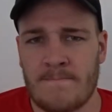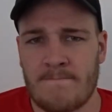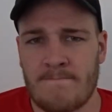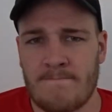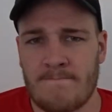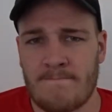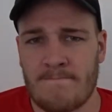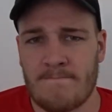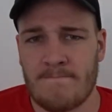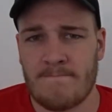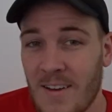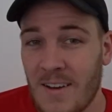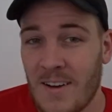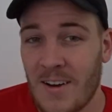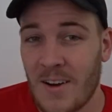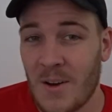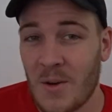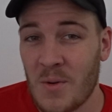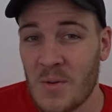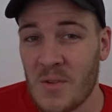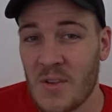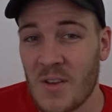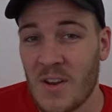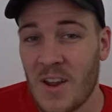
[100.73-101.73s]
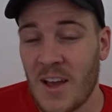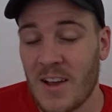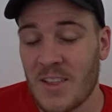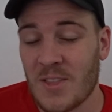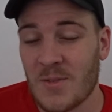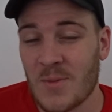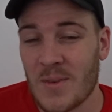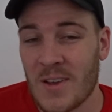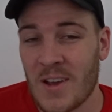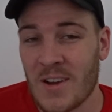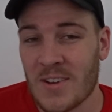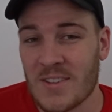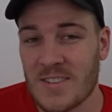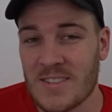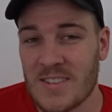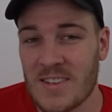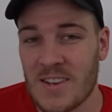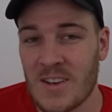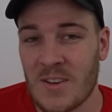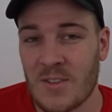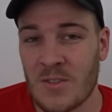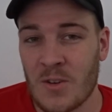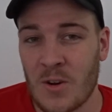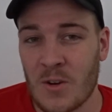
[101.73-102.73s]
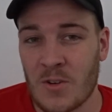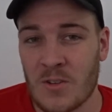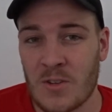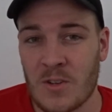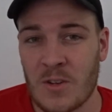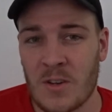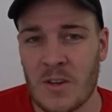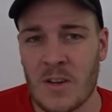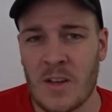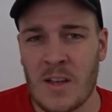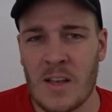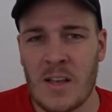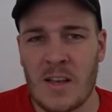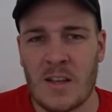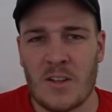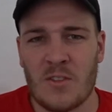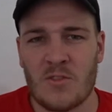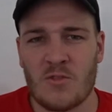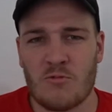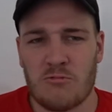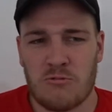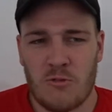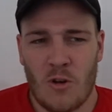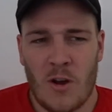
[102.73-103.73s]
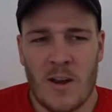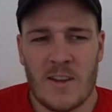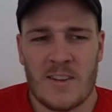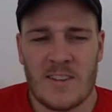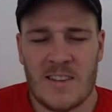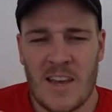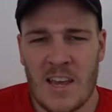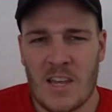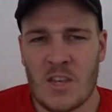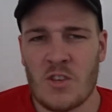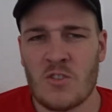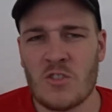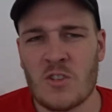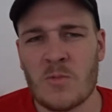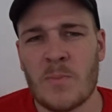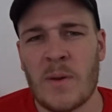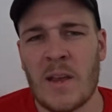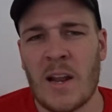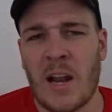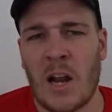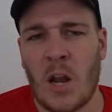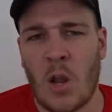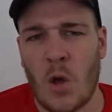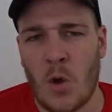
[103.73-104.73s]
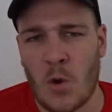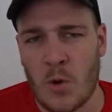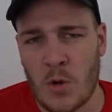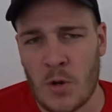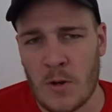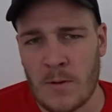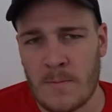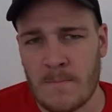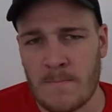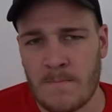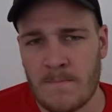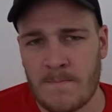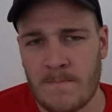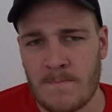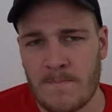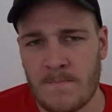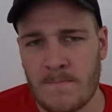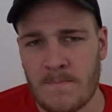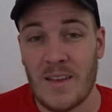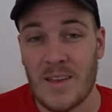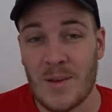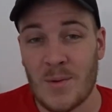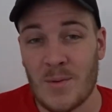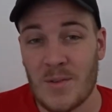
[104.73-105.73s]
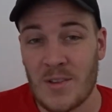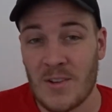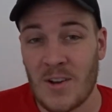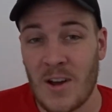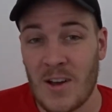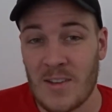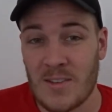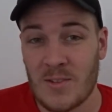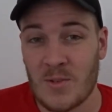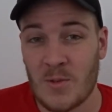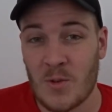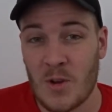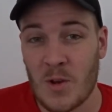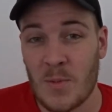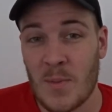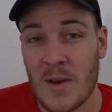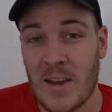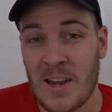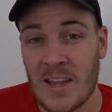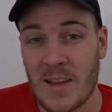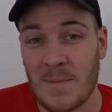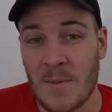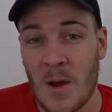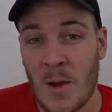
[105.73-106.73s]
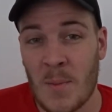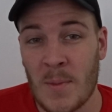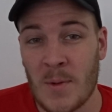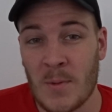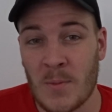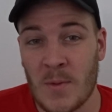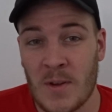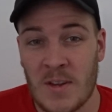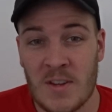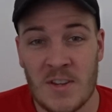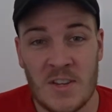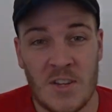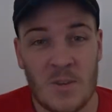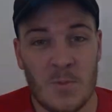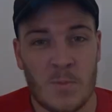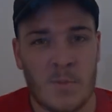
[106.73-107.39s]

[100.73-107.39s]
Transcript: I also liked that we got to see her doctor trying to get used to being alone. It was a nice little comedic moment when she